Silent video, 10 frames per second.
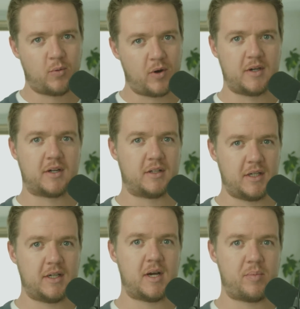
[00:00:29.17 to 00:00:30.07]
running a
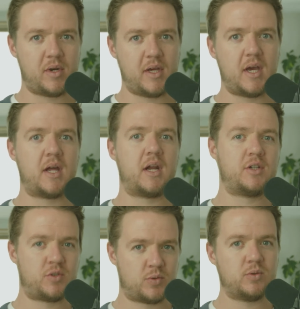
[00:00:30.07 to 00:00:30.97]
cleaning company, and I
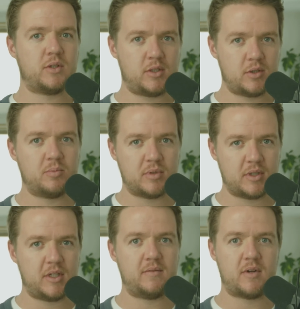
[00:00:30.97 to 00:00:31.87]
truly do
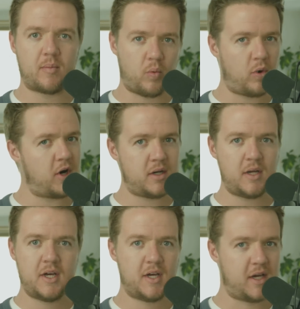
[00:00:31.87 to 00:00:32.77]
believe number
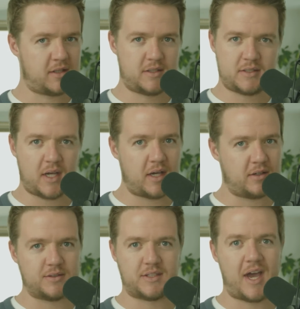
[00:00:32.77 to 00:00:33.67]
one, it's sales.